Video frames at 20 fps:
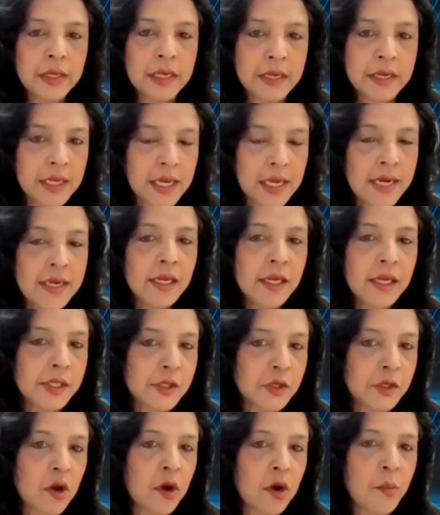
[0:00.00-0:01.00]
creating a
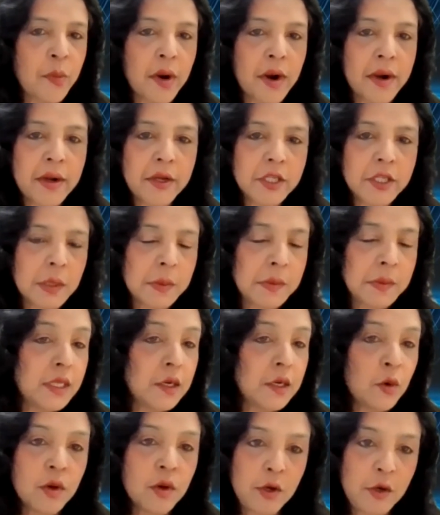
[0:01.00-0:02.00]
strong partnership with
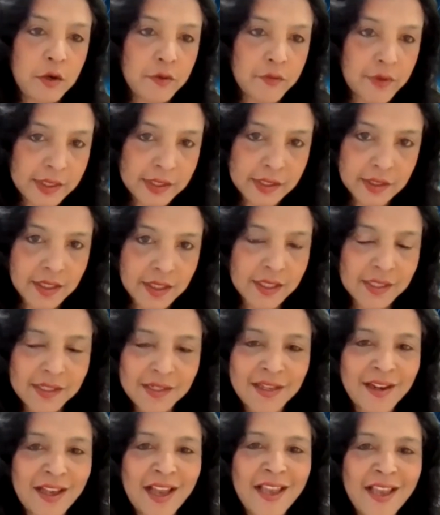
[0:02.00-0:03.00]
the local universities.
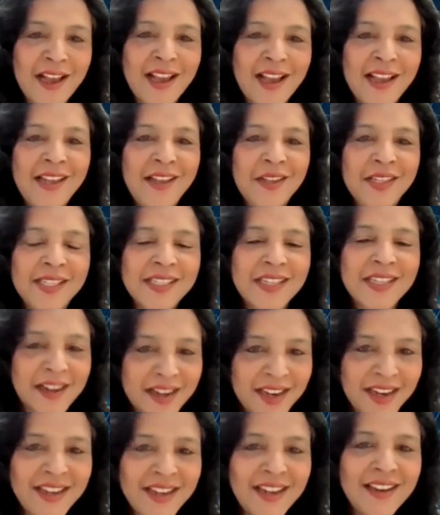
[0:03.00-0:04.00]
And I
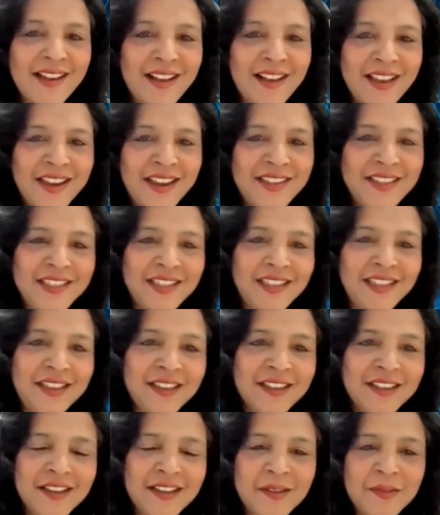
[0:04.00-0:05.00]
studied in
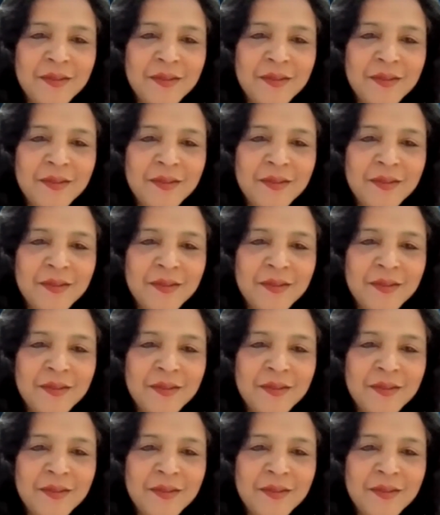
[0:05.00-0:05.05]
IIT